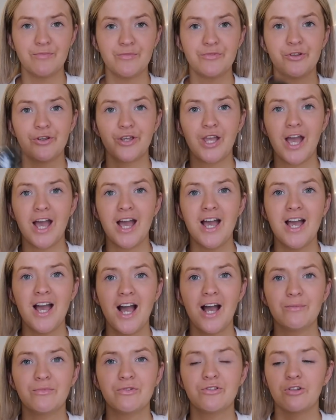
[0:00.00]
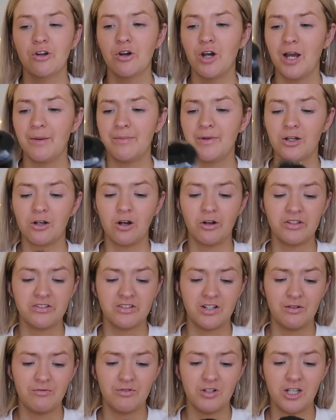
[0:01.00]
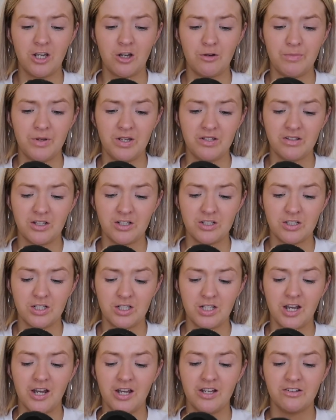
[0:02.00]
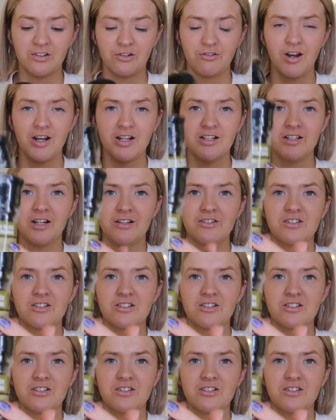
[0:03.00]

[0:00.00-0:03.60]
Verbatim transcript: So yeah, I'm so happy I got this and I really hope it is actually, yeah, it is a grinder.